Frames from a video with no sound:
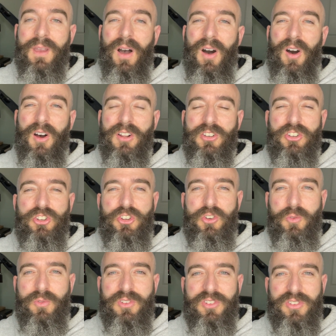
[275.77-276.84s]
on
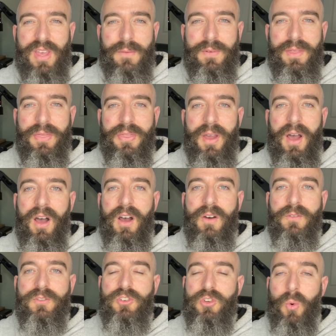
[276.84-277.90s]
June 7th
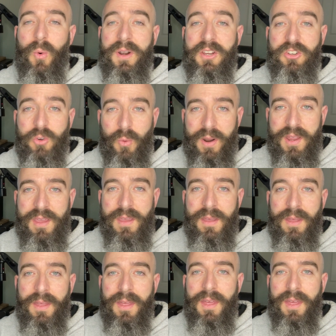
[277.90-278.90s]
of 2020.